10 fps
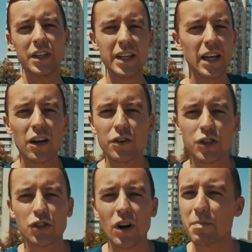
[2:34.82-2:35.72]
in a yellow
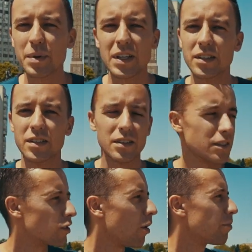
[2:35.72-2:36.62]
stripy
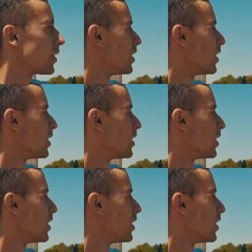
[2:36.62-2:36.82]
top